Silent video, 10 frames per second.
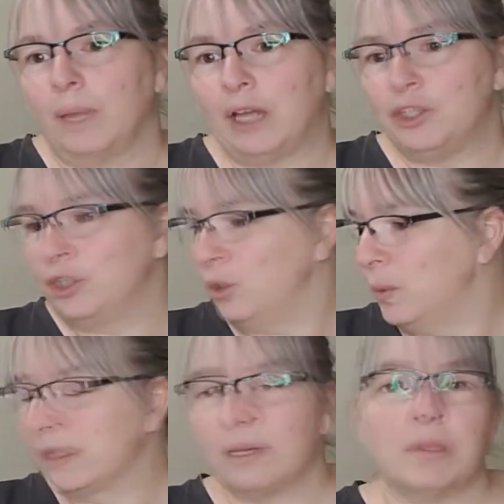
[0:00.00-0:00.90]
I should do
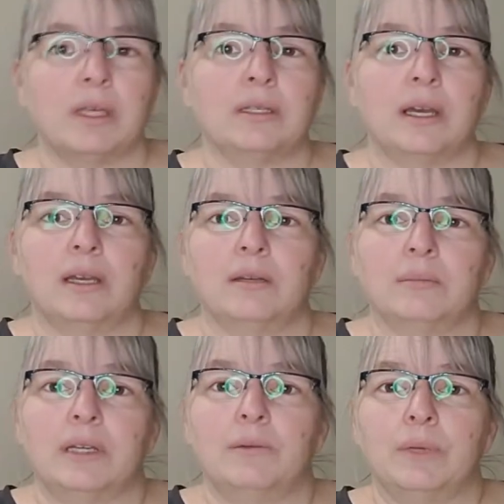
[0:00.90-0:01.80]
with some of these
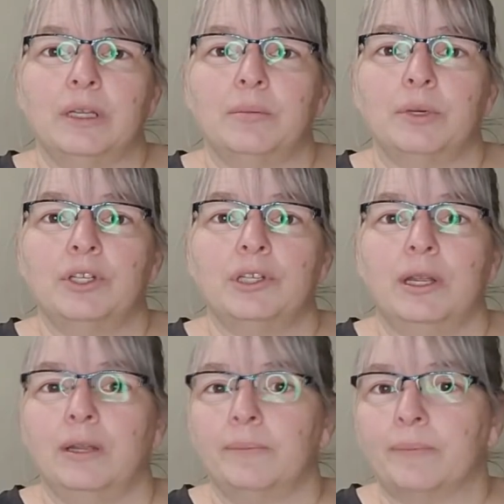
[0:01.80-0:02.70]
items. I'd really
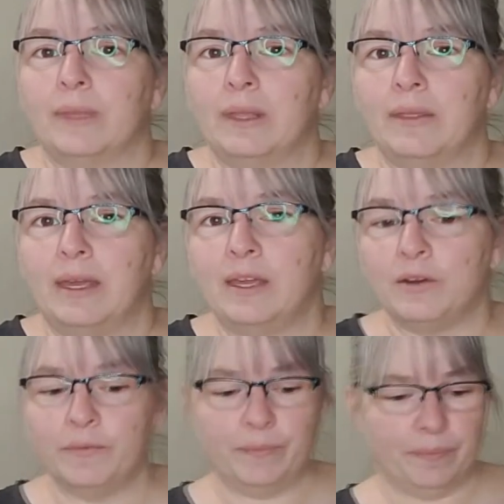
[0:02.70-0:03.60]
appreciate it. Thank
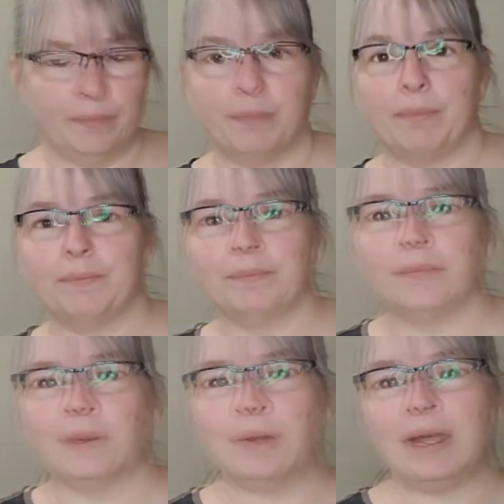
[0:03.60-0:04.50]
you.
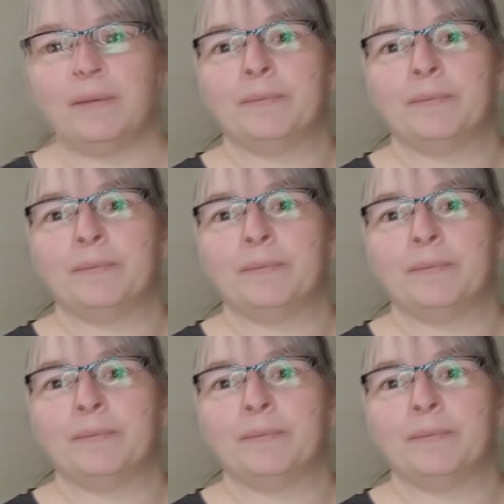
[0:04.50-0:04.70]
Bye.